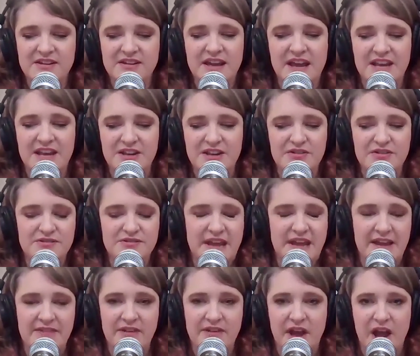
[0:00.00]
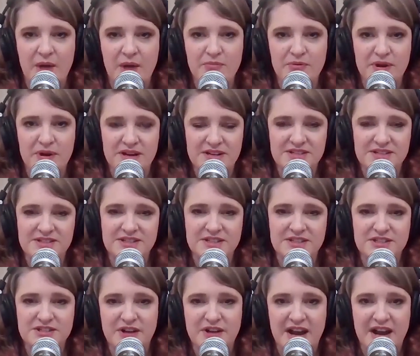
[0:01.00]
into their daily operations and
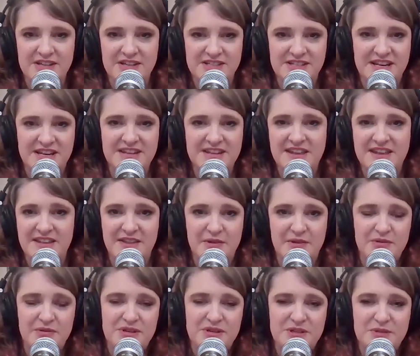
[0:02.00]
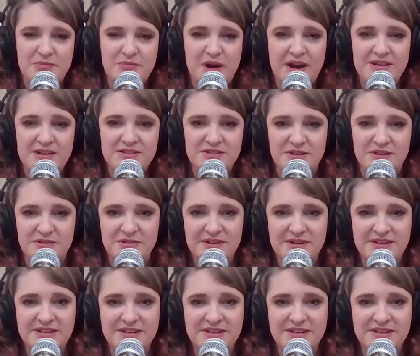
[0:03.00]
strategies? Anything that really surprised you?